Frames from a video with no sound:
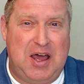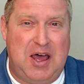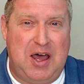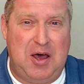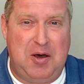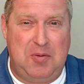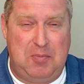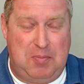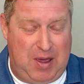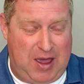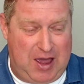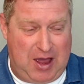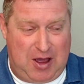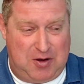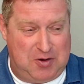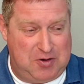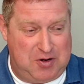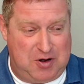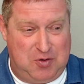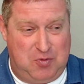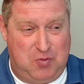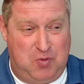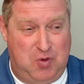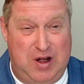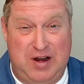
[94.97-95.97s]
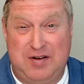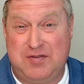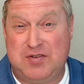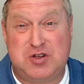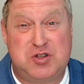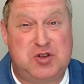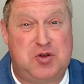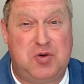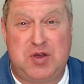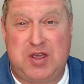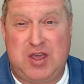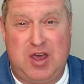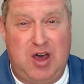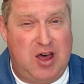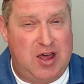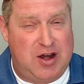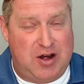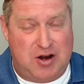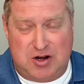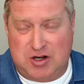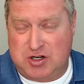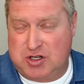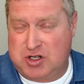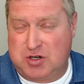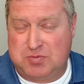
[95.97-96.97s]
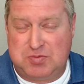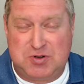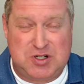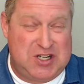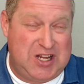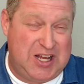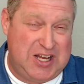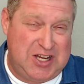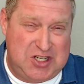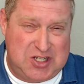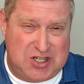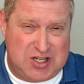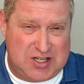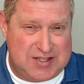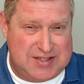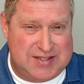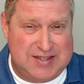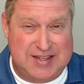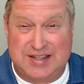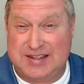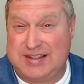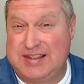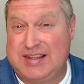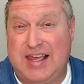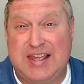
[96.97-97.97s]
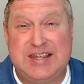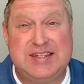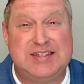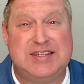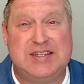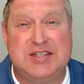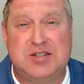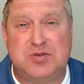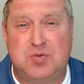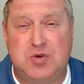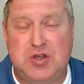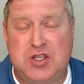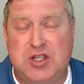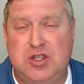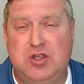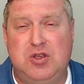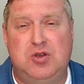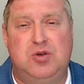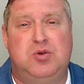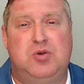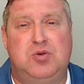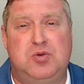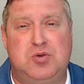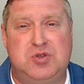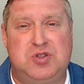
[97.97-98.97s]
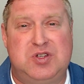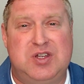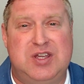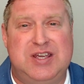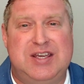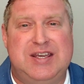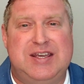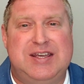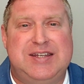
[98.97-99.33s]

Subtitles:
about whatever's going on, our interpretations, the lenses we use